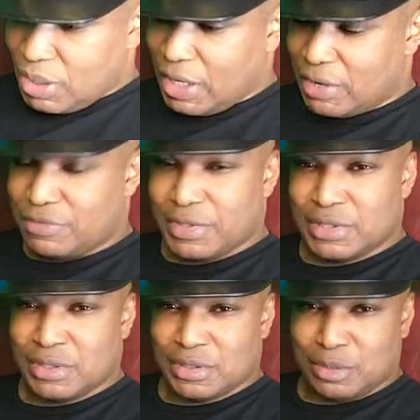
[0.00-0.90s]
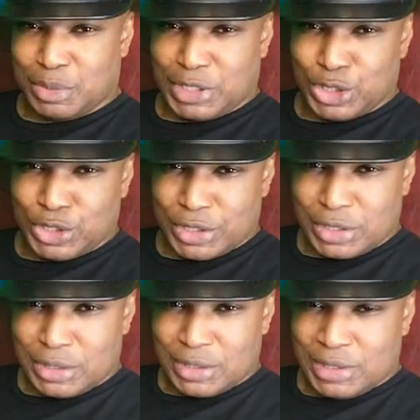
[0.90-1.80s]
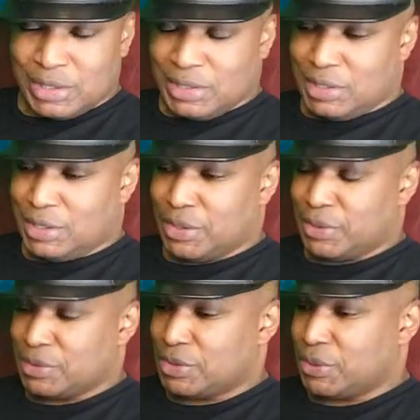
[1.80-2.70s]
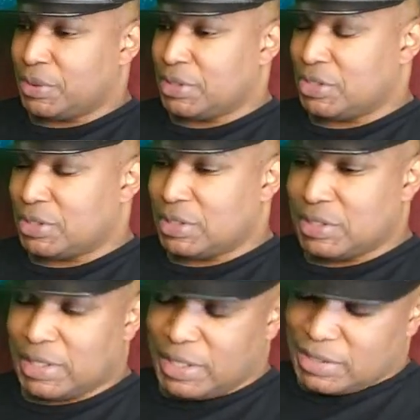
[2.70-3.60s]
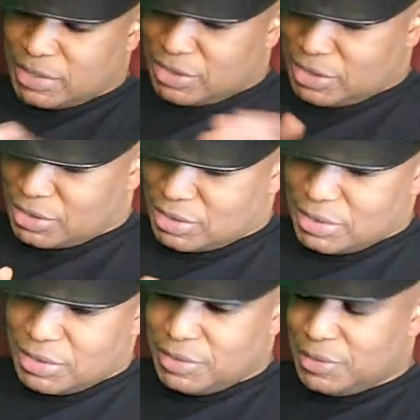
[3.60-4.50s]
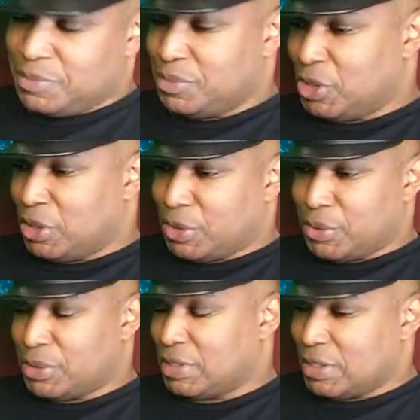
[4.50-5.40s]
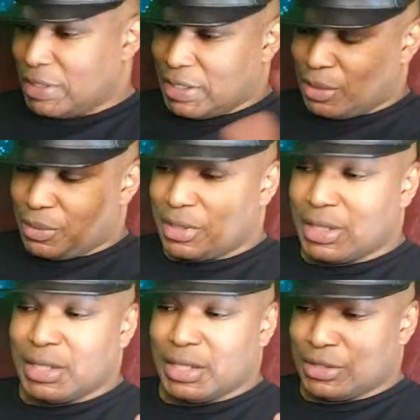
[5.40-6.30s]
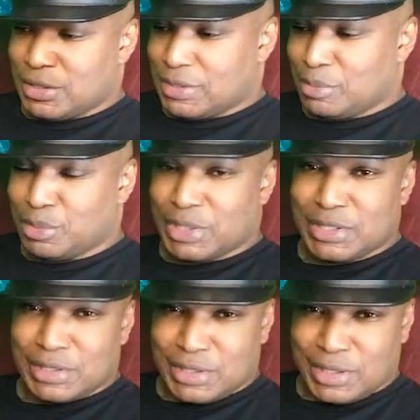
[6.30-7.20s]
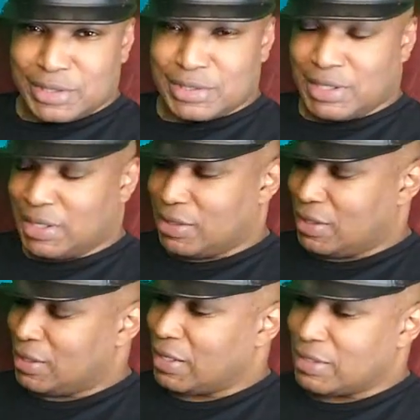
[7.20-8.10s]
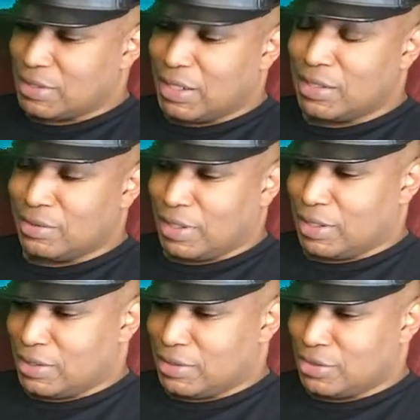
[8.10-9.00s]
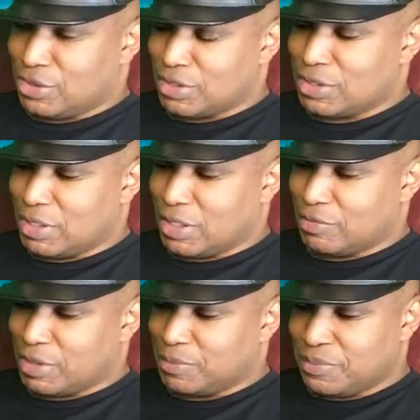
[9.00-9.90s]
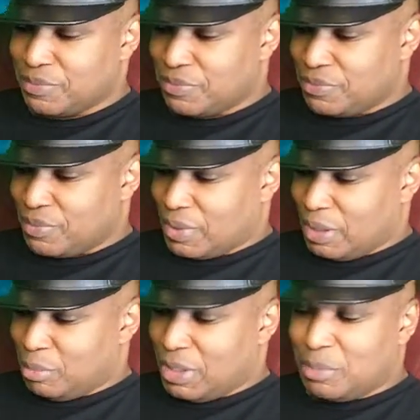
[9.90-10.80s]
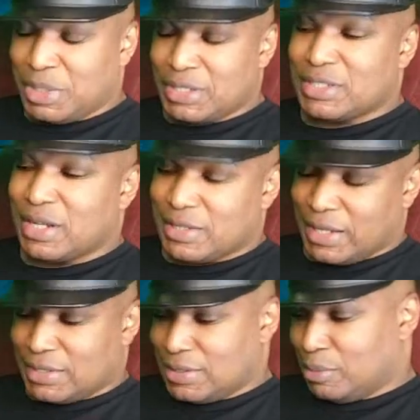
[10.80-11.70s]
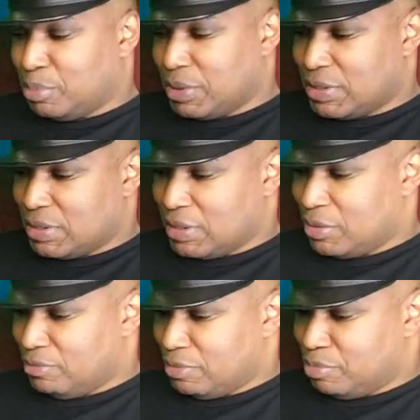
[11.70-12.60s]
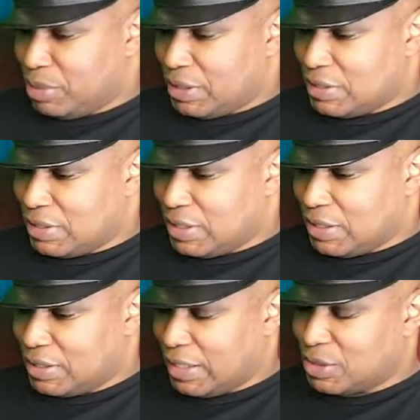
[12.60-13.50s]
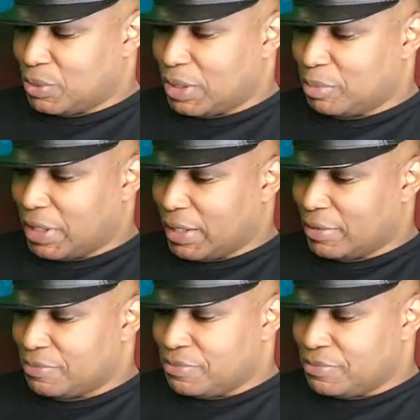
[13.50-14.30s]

effort to be good, so he just decided to just say the hell with it and just embrace the dark side. I think that's kind of like the gist of it. Maybe it's not that simplistic, but that's what I'm getting.